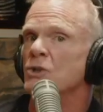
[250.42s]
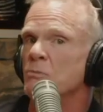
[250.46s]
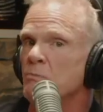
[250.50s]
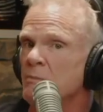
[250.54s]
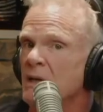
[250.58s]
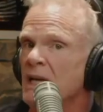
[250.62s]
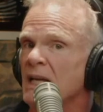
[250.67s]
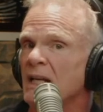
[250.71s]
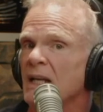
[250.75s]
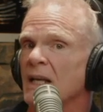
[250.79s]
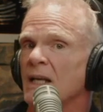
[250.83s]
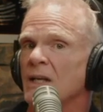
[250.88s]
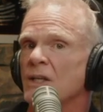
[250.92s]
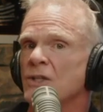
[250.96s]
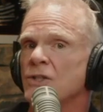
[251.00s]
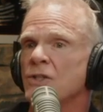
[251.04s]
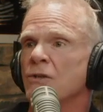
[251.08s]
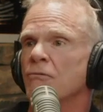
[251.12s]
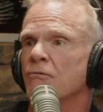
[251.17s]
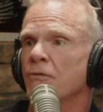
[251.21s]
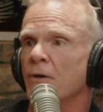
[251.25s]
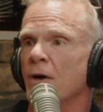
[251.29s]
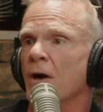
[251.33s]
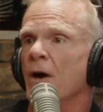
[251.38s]
meetings
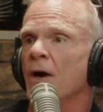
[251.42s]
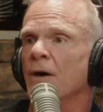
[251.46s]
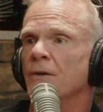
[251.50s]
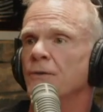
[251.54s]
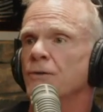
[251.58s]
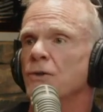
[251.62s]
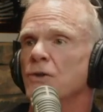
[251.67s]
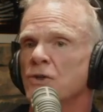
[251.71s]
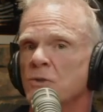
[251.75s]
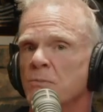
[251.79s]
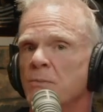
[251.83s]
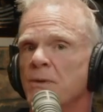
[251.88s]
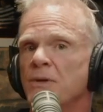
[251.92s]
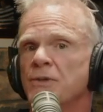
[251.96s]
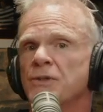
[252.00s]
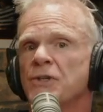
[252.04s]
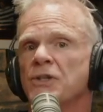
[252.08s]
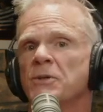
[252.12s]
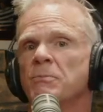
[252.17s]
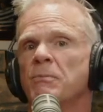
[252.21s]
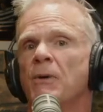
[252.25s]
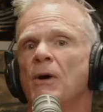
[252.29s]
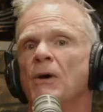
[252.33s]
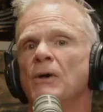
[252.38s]
for Hunter's business
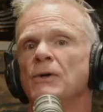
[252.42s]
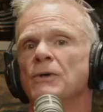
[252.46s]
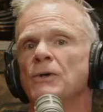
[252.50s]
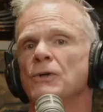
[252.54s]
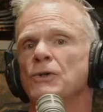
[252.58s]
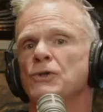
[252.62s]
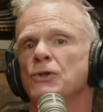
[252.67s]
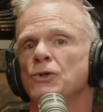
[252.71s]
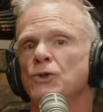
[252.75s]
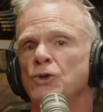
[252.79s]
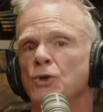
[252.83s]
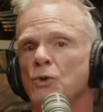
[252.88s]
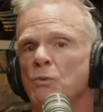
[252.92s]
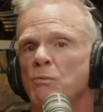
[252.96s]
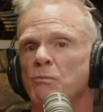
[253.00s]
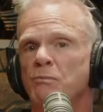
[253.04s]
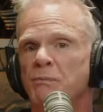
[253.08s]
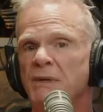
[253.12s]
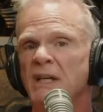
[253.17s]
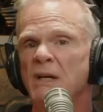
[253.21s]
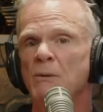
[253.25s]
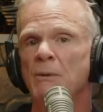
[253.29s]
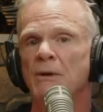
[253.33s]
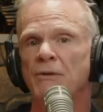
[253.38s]
partners to
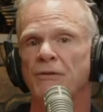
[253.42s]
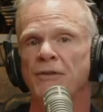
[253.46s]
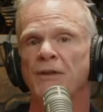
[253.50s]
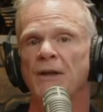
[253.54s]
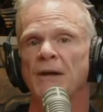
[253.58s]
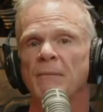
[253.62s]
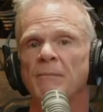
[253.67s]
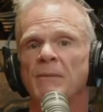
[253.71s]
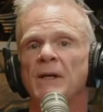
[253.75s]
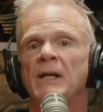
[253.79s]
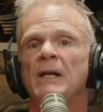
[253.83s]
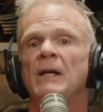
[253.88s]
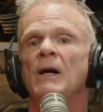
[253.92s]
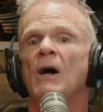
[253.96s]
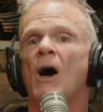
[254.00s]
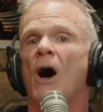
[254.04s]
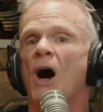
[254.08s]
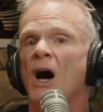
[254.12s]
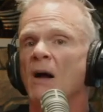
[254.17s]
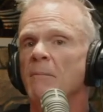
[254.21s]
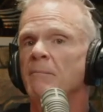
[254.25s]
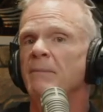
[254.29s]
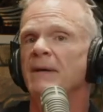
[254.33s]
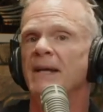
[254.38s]
be with him.
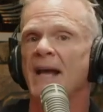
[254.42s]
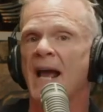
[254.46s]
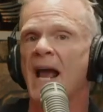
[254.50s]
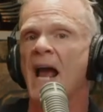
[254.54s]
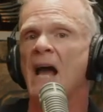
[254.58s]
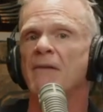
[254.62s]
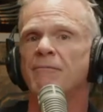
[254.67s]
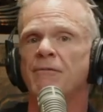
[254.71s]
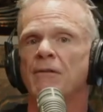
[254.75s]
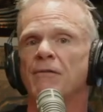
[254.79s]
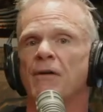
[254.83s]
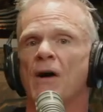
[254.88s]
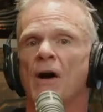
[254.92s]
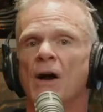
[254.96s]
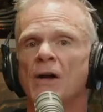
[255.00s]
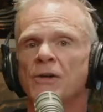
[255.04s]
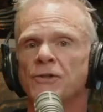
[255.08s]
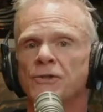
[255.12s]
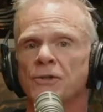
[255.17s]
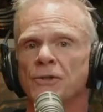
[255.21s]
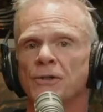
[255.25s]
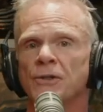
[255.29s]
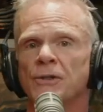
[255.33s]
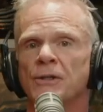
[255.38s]
On behalf of
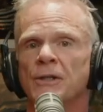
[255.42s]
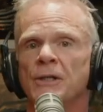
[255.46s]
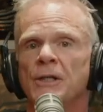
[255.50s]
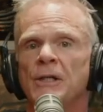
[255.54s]
Hunter,